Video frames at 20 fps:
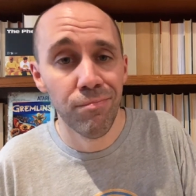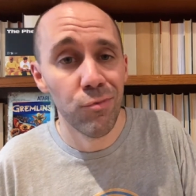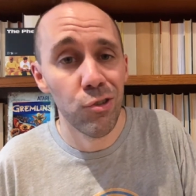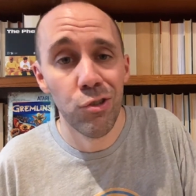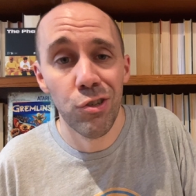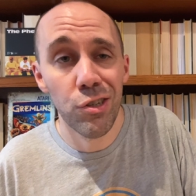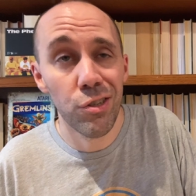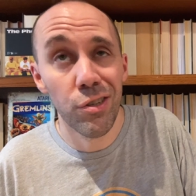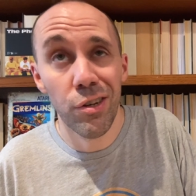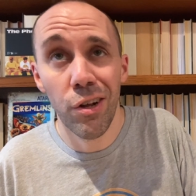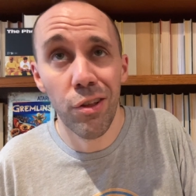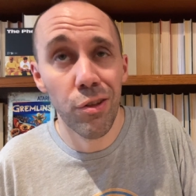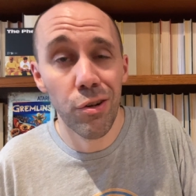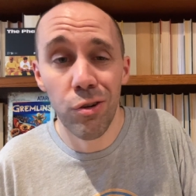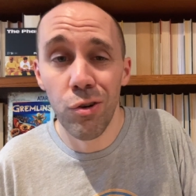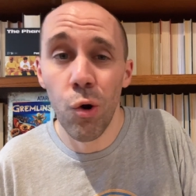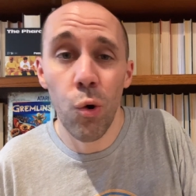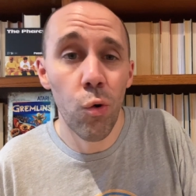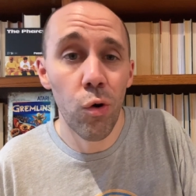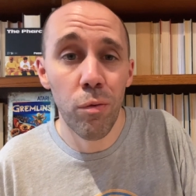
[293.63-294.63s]
They're just another
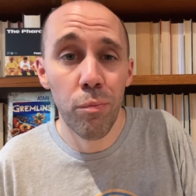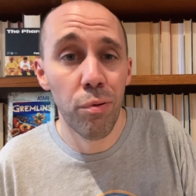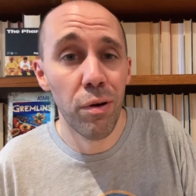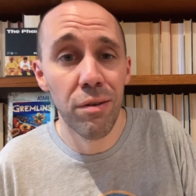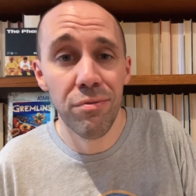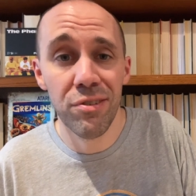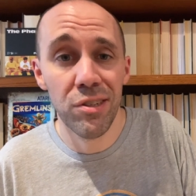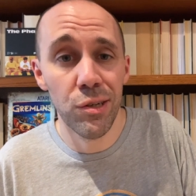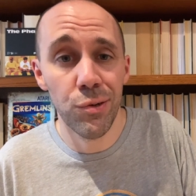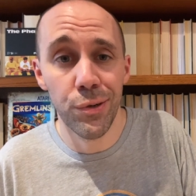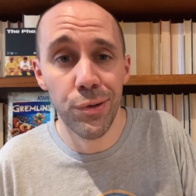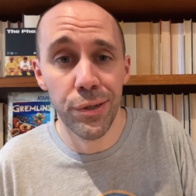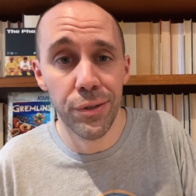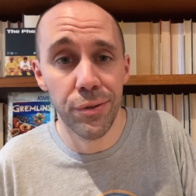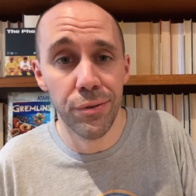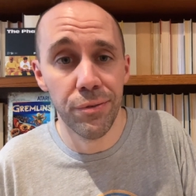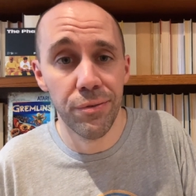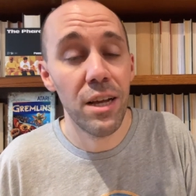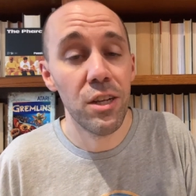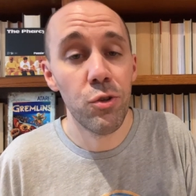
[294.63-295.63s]
corn puff cereal.
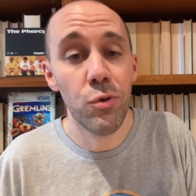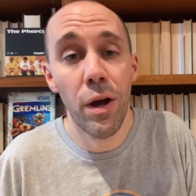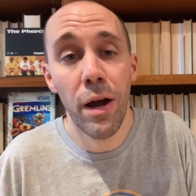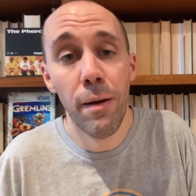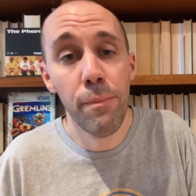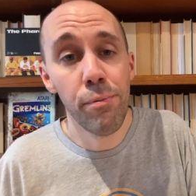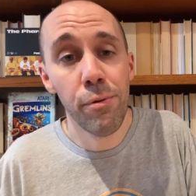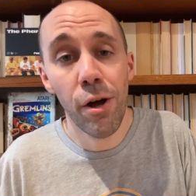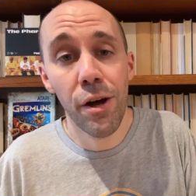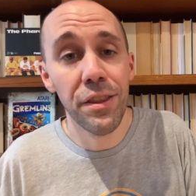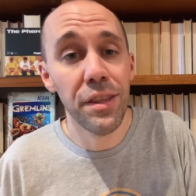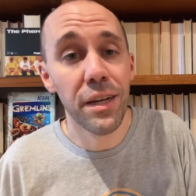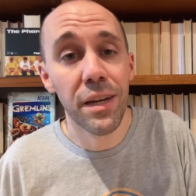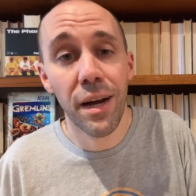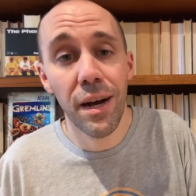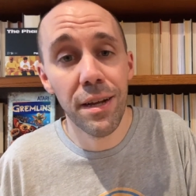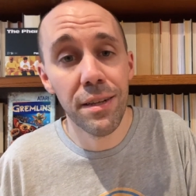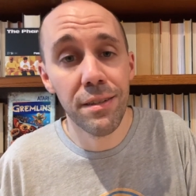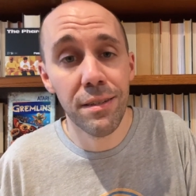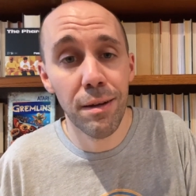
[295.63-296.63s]
So I applaud the
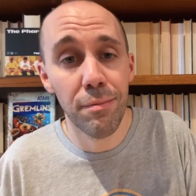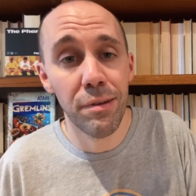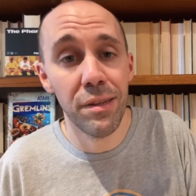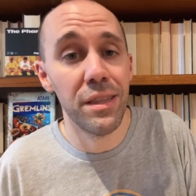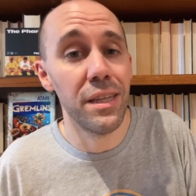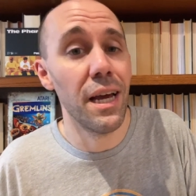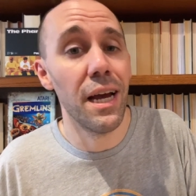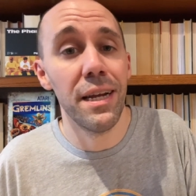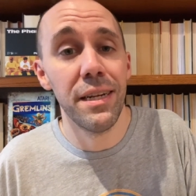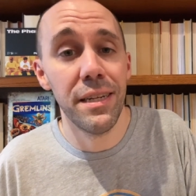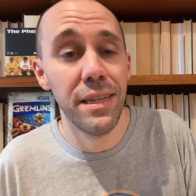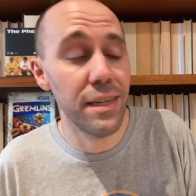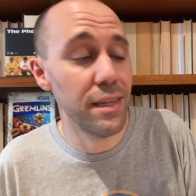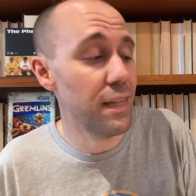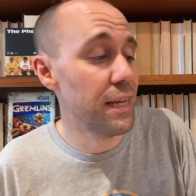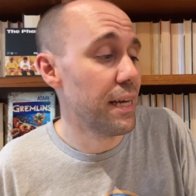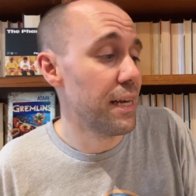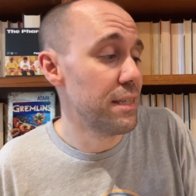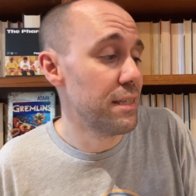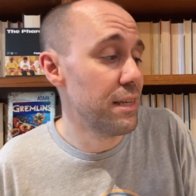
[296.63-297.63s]
concept and the idea.
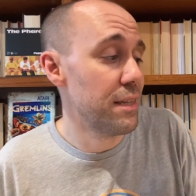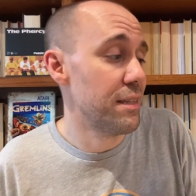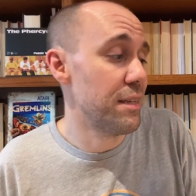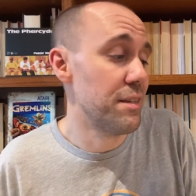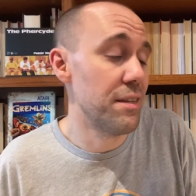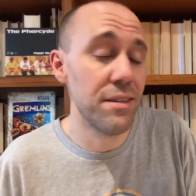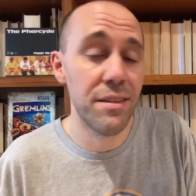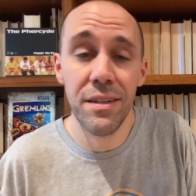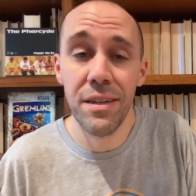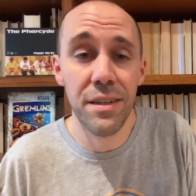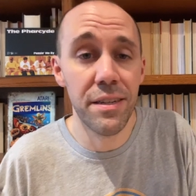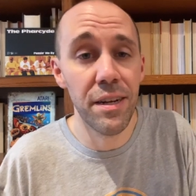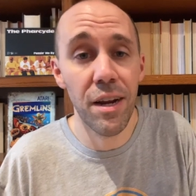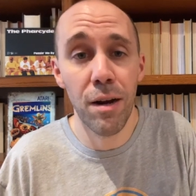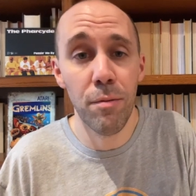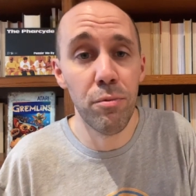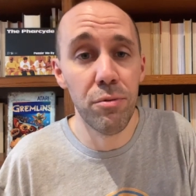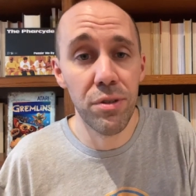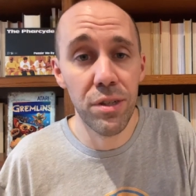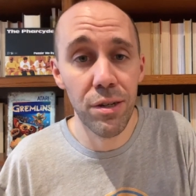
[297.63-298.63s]
Like I said, this isn't a
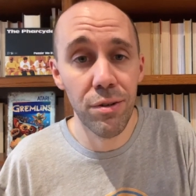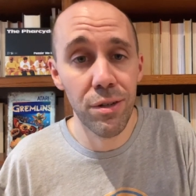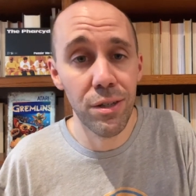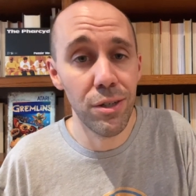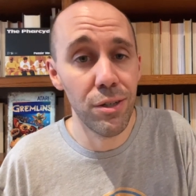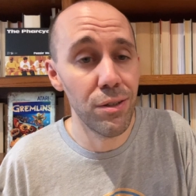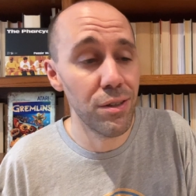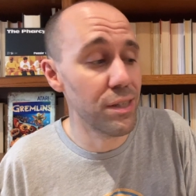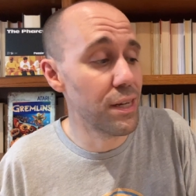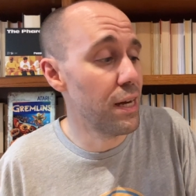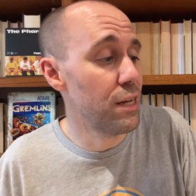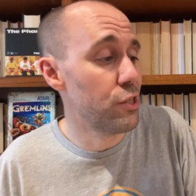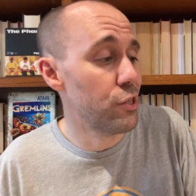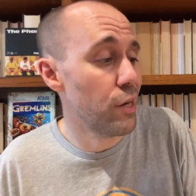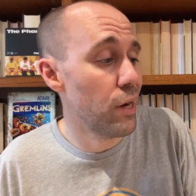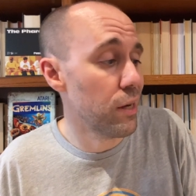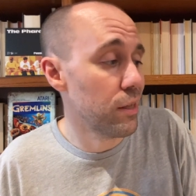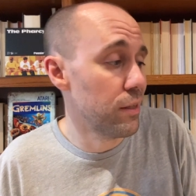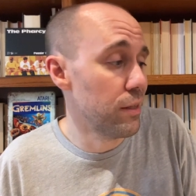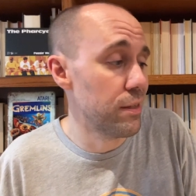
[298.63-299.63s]
terrible cereal. It's got
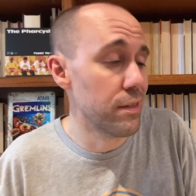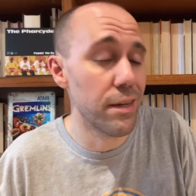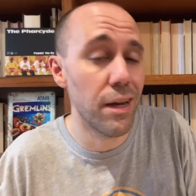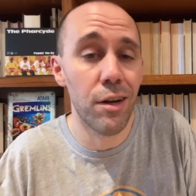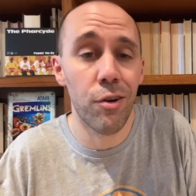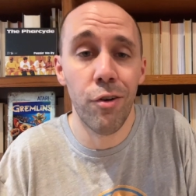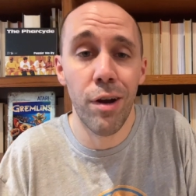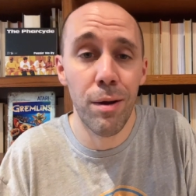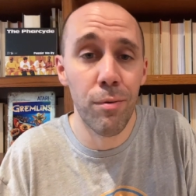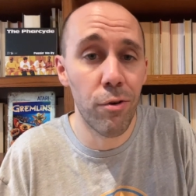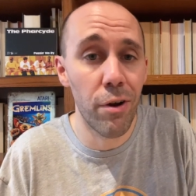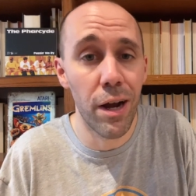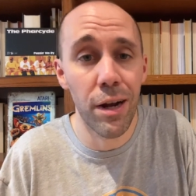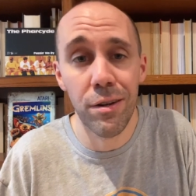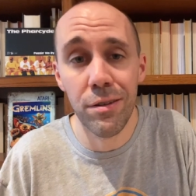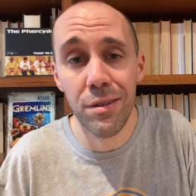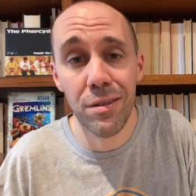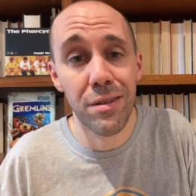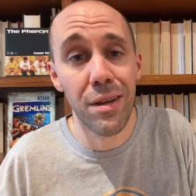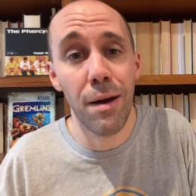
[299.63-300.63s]
chocolate, it's got graham
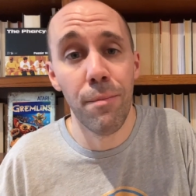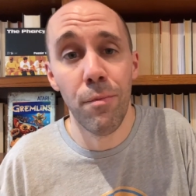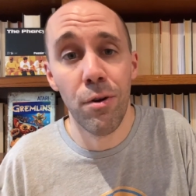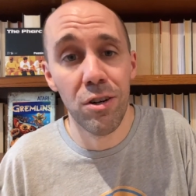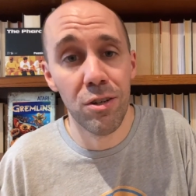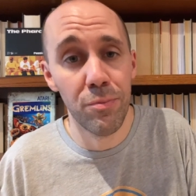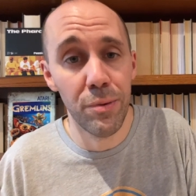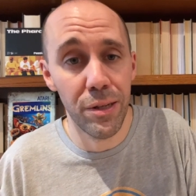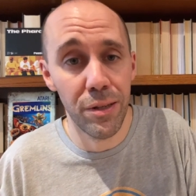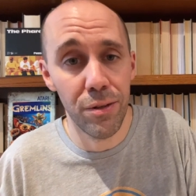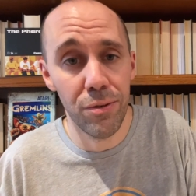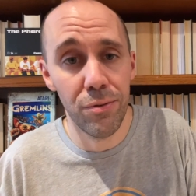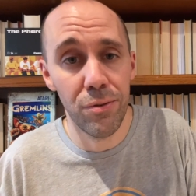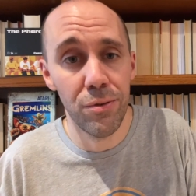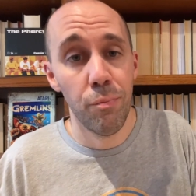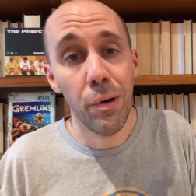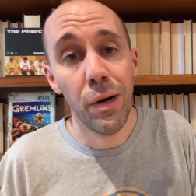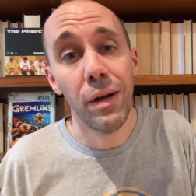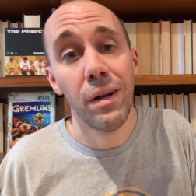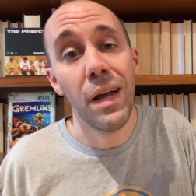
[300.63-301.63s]
crackers, it's got marshmallows,
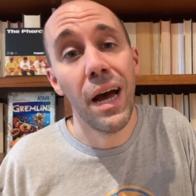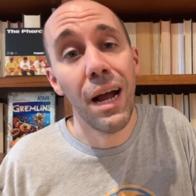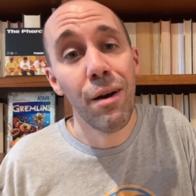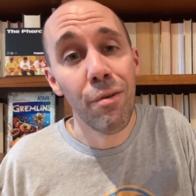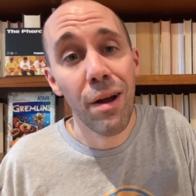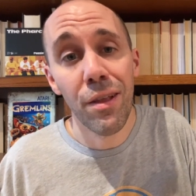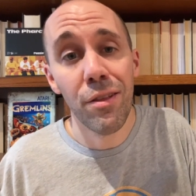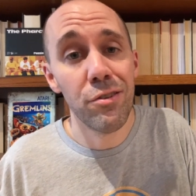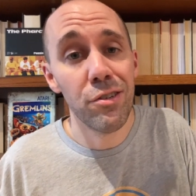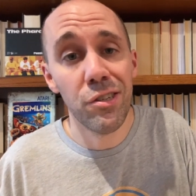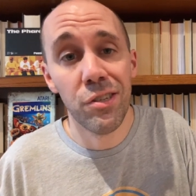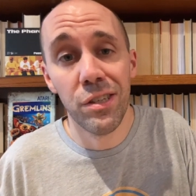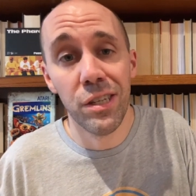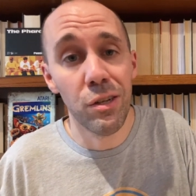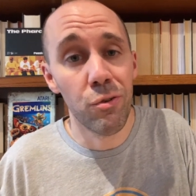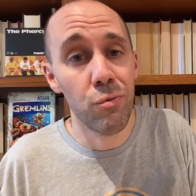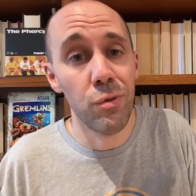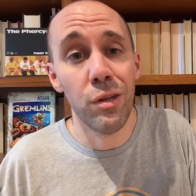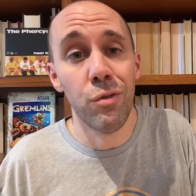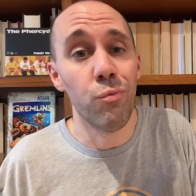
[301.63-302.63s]
but I'd rather just
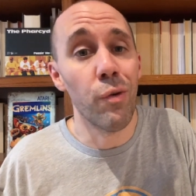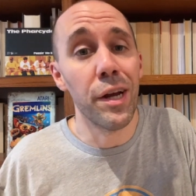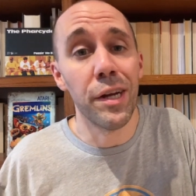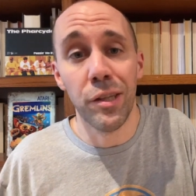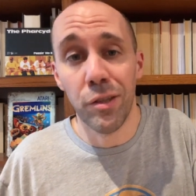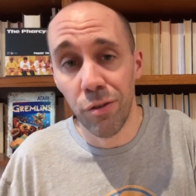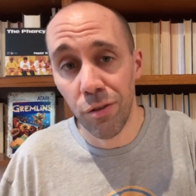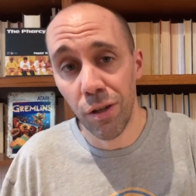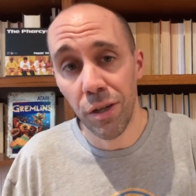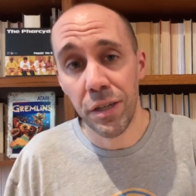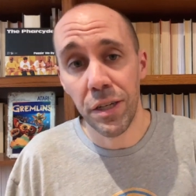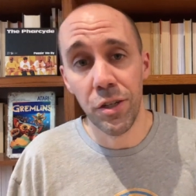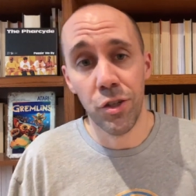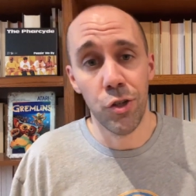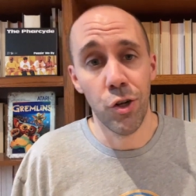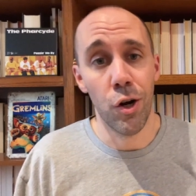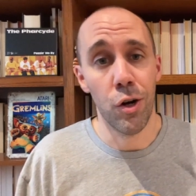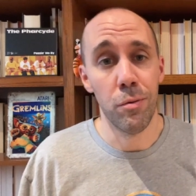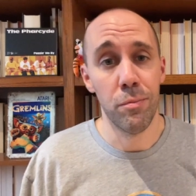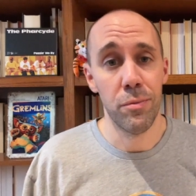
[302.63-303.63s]
stick with regular Lucky
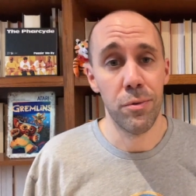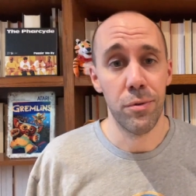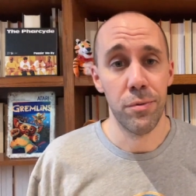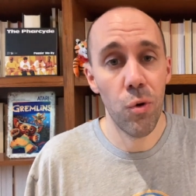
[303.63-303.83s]
Charms.